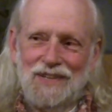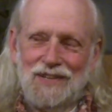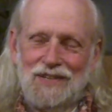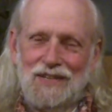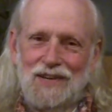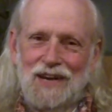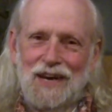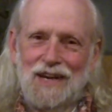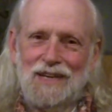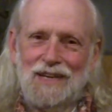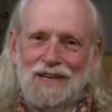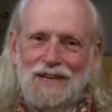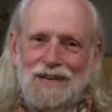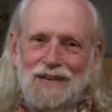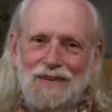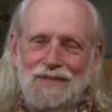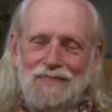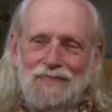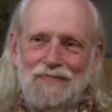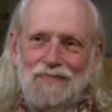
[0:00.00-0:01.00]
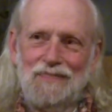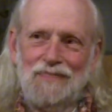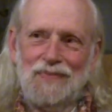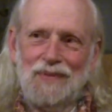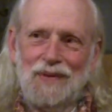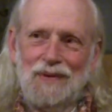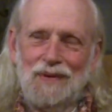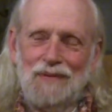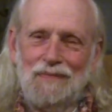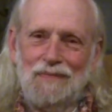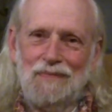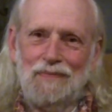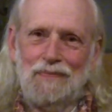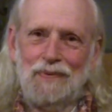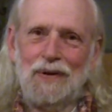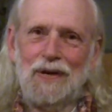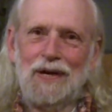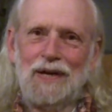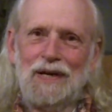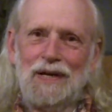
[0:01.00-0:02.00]
said,
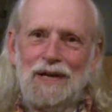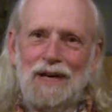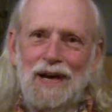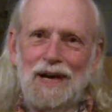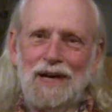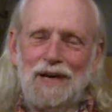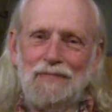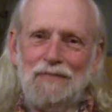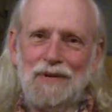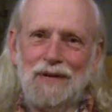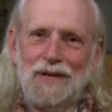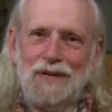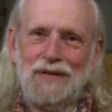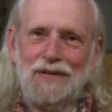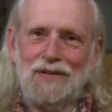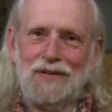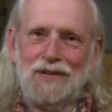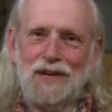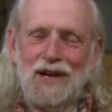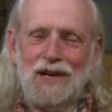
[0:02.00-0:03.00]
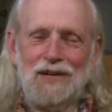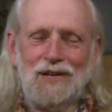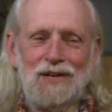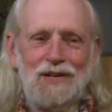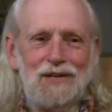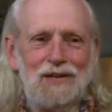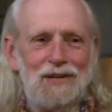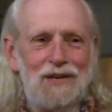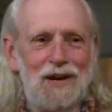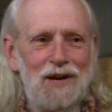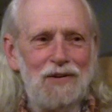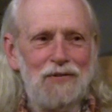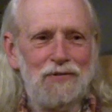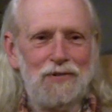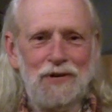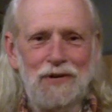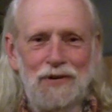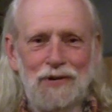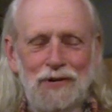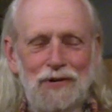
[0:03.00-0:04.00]
playing Ganymede, said to the
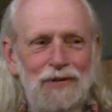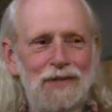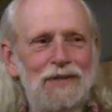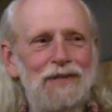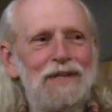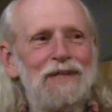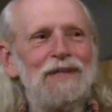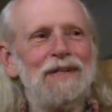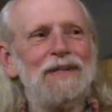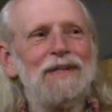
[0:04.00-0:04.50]
country girl,